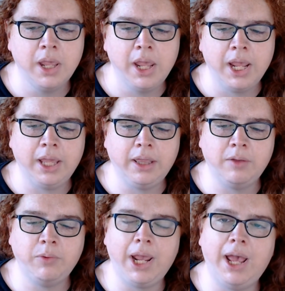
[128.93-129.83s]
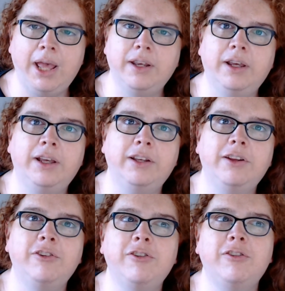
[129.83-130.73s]
And then we had uh,
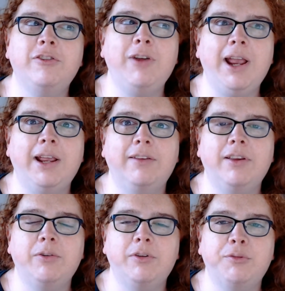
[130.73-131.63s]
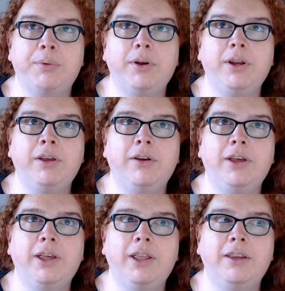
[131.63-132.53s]
Dungeons and Dragons, and it was pretty
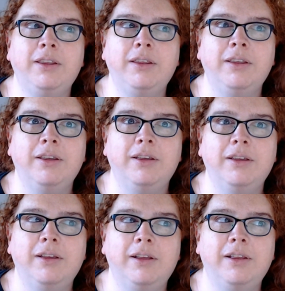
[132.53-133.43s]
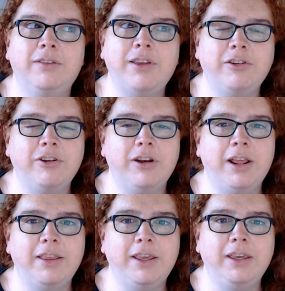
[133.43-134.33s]
good uh, session, I
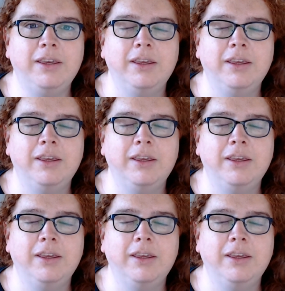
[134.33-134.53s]
think.